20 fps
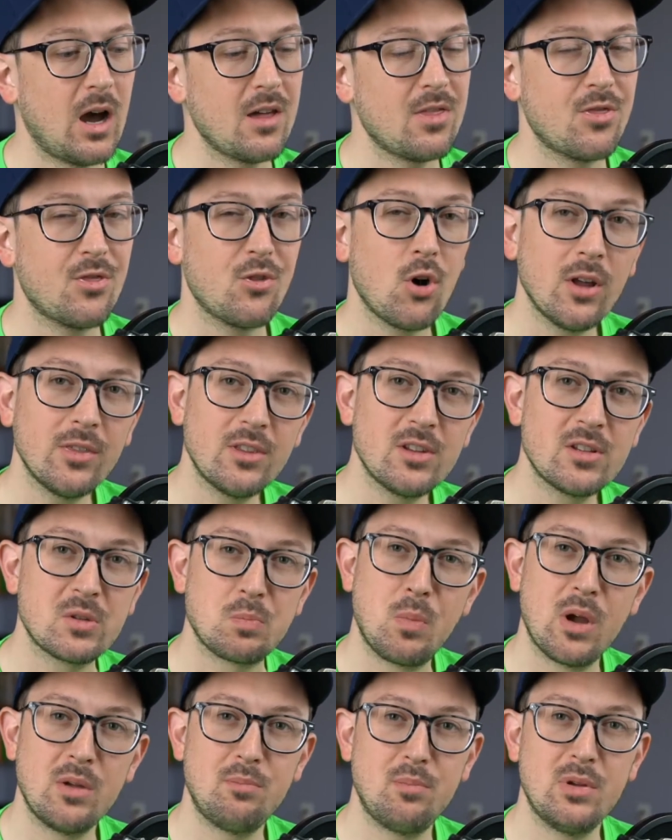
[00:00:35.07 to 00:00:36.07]
thought this
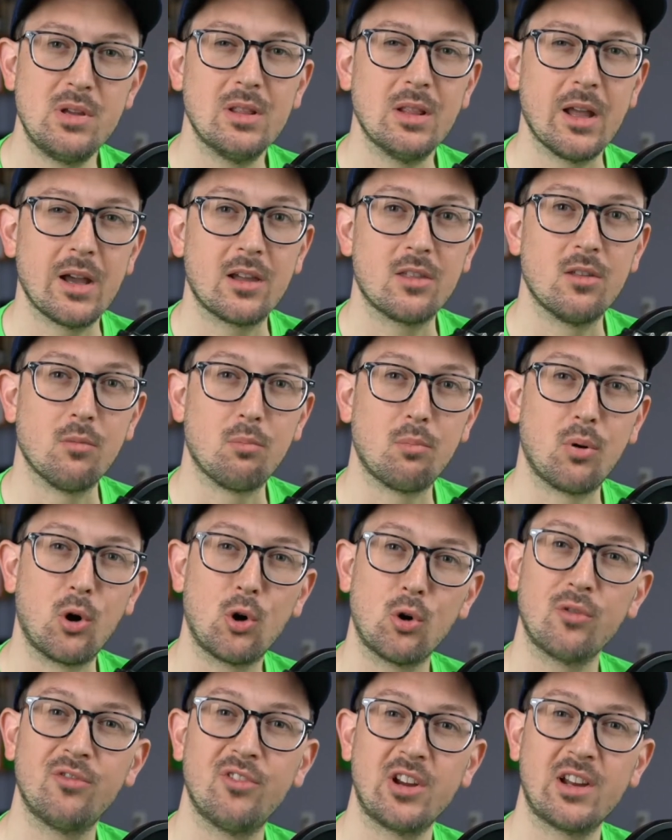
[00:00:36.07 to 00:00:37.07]
might be like the
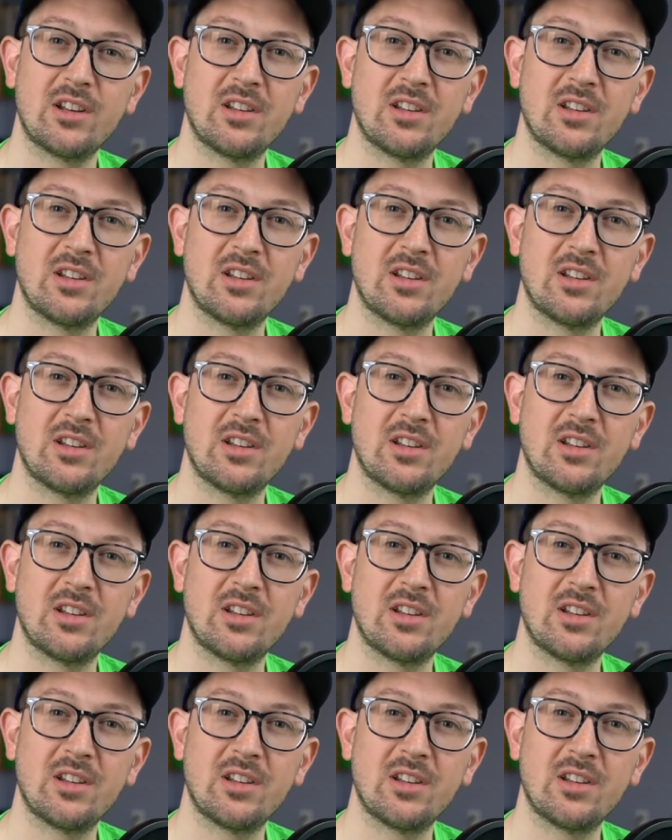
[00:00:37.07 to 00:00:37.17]
perfect